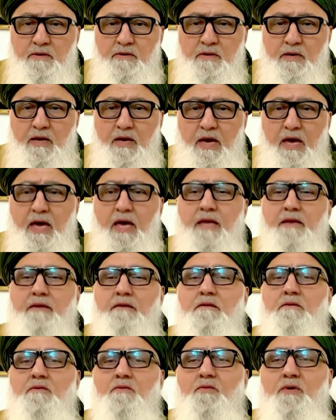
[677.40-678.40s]
and
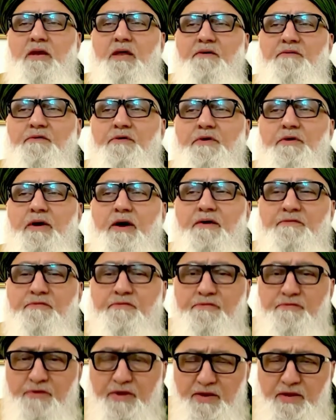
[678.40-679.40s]
whatever you have
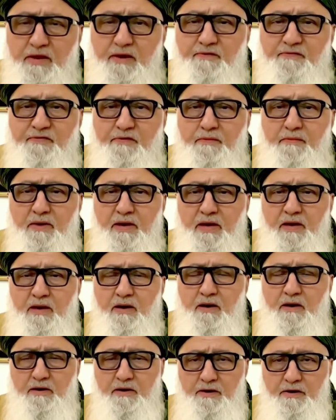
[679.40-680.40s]
written for me
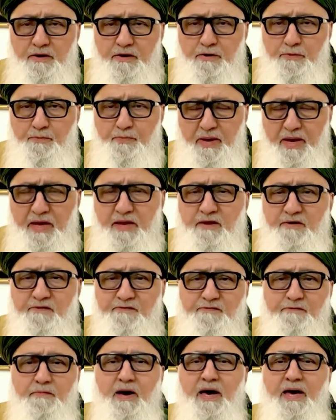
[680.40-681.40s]
under your pen
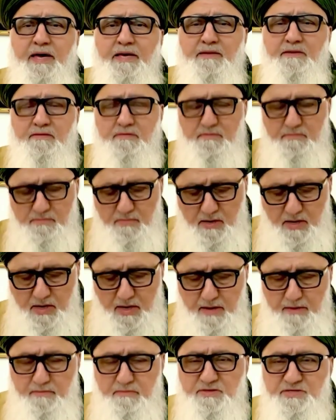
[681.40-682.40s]
of might I
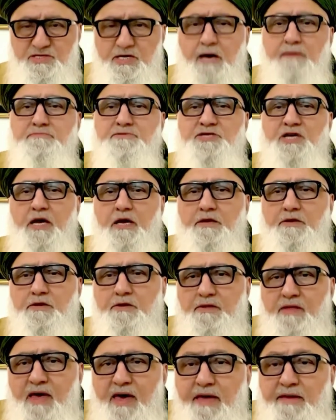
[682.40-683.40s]
am subject to
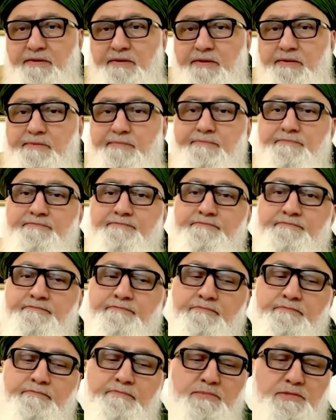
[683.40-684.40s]
that.
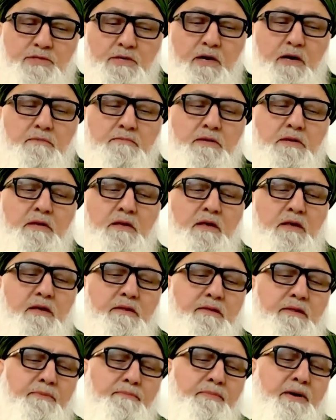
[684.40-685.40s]
So alhamdulillah
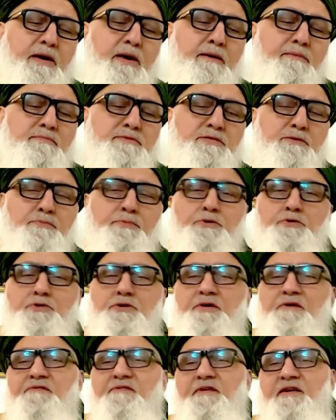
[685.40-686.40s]
that becomes a
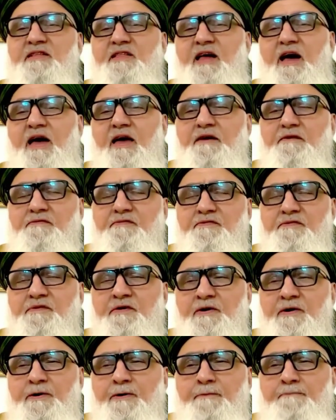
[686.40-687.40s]
beatific life
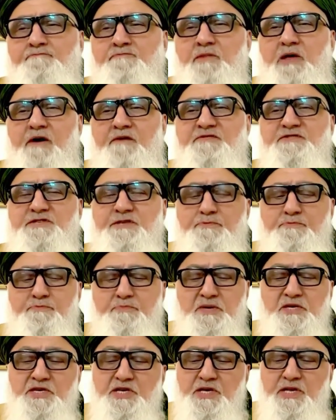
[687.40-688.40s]
of
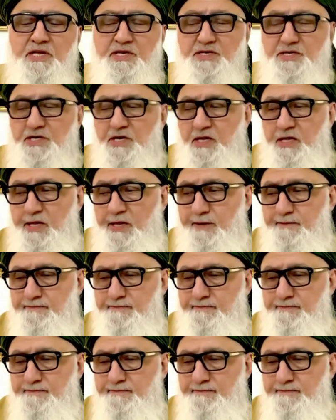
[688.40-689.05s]
submission inshaAllah.